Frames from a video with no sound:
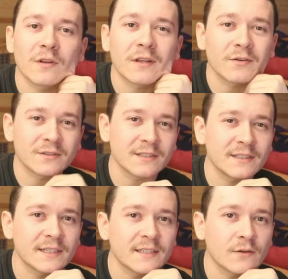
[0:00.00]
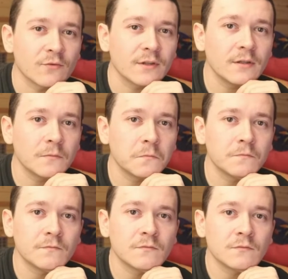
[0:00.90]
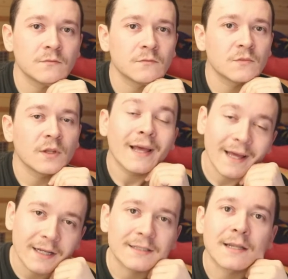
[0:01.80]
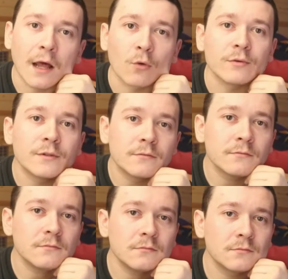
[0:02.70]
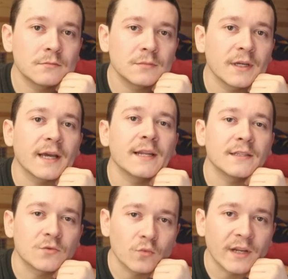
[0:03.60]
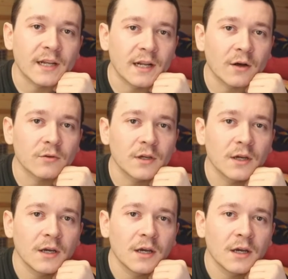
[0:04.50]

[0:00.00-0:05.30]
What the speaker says: 1600, and it's loud, and it's really loud.